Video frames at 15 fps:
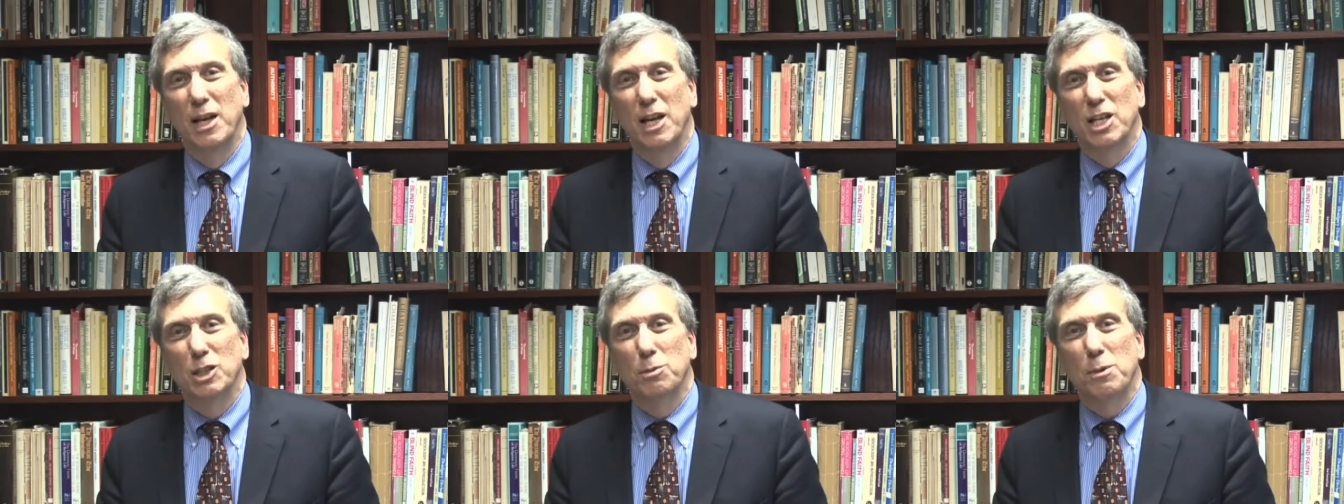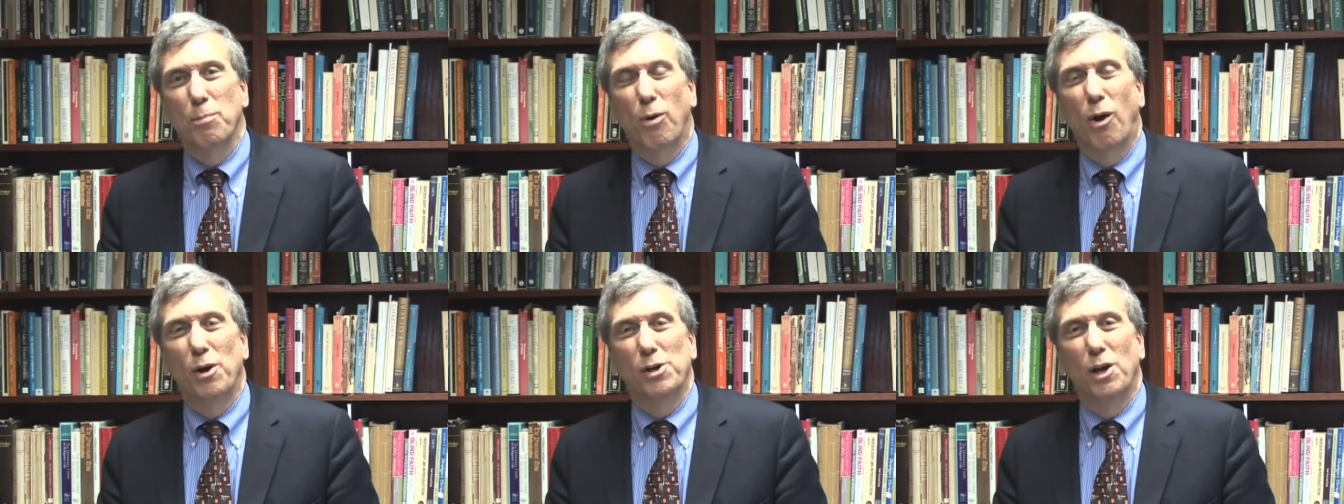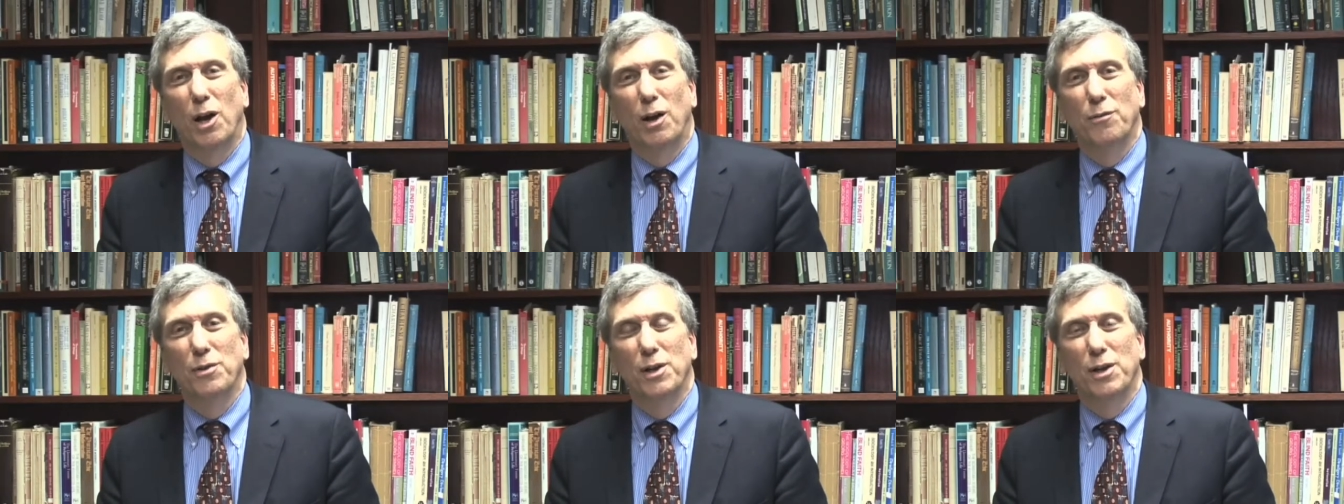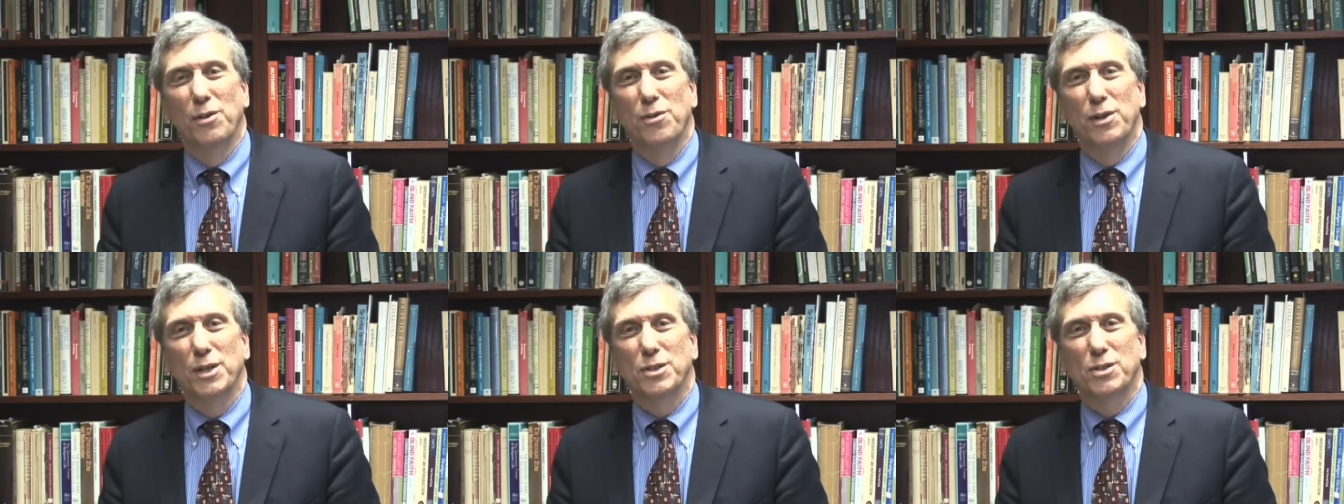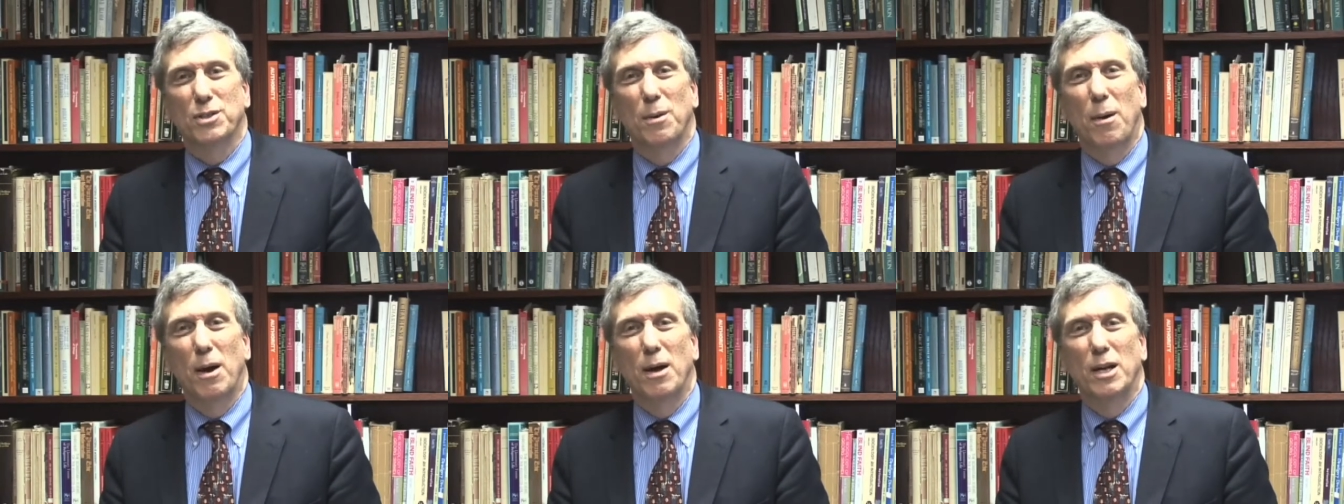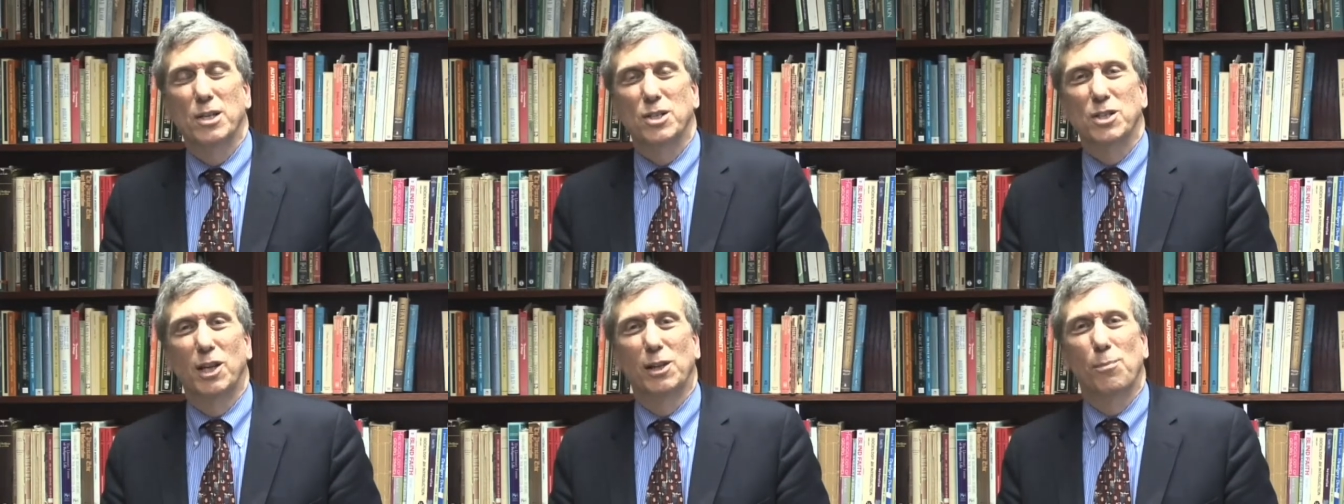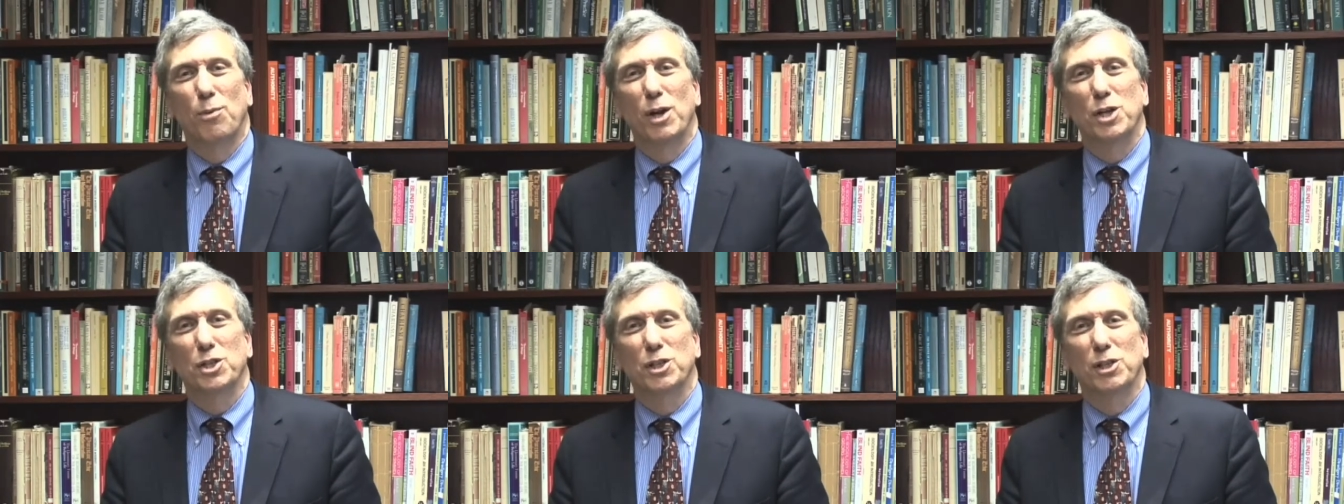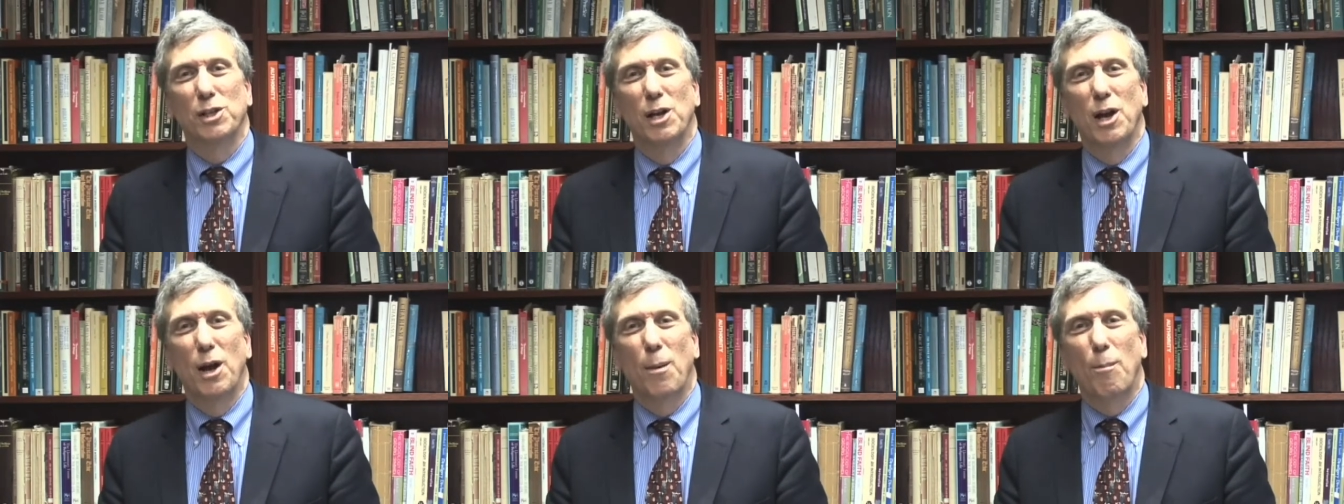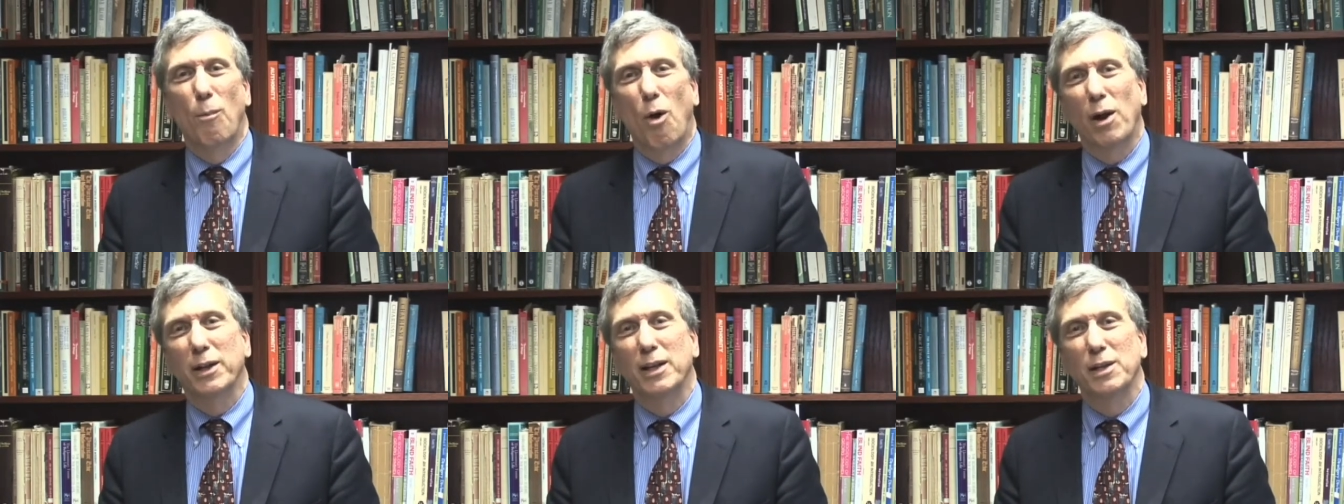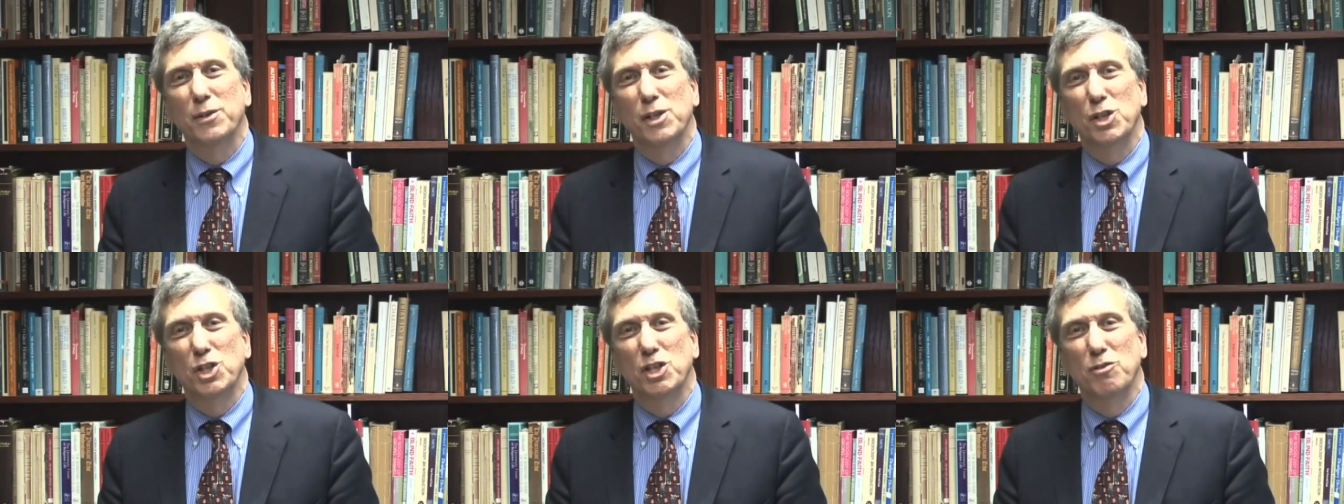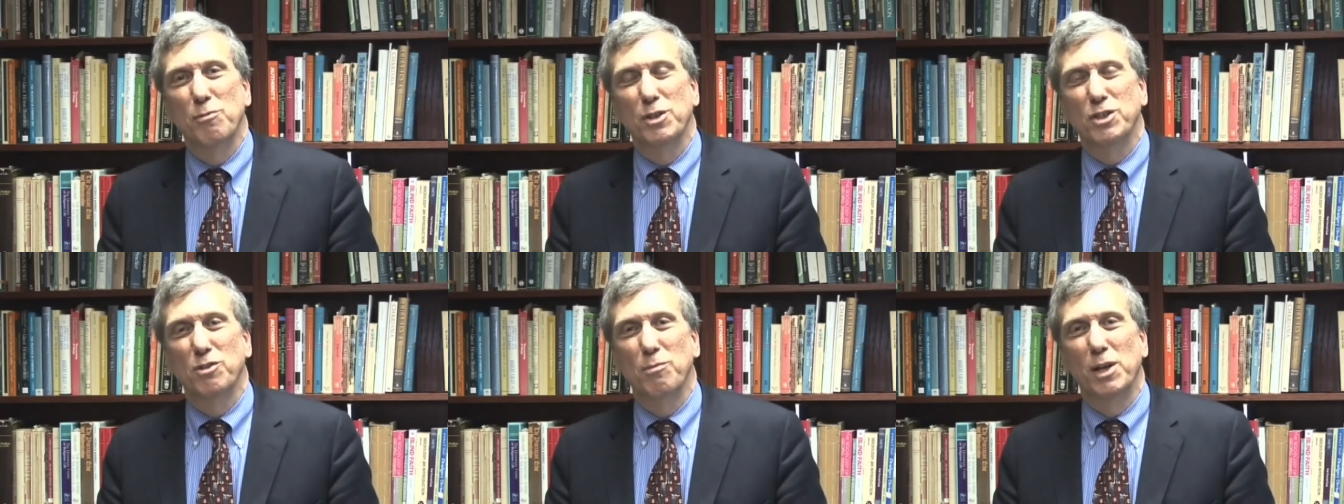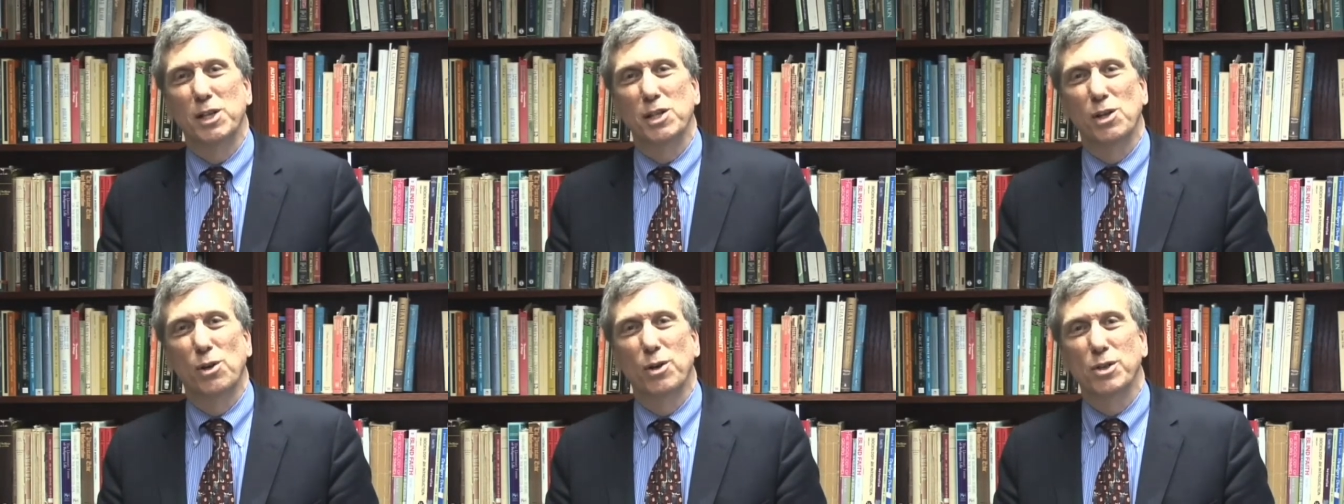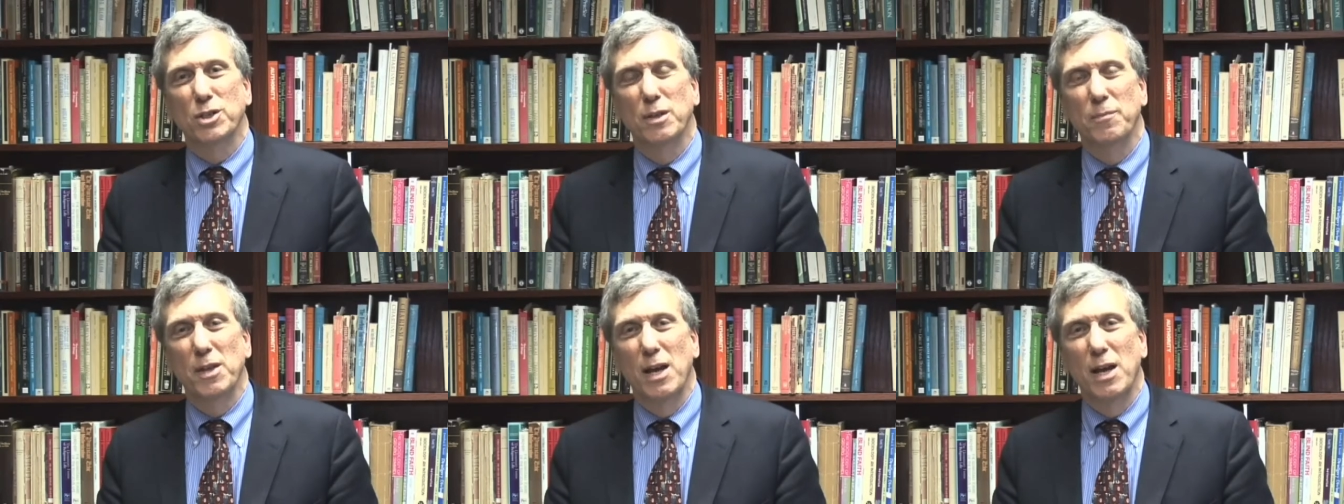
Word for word: to be part of this celebration marking the achievements of many years